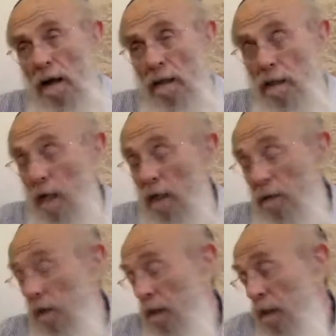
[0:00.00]
No,
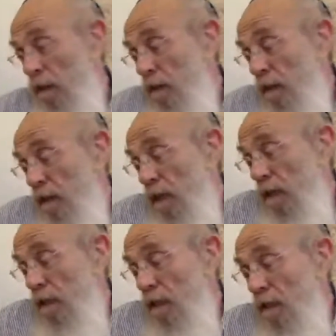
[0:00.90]
there's all
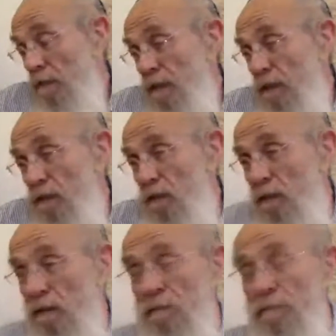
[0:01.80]
kinds of angels.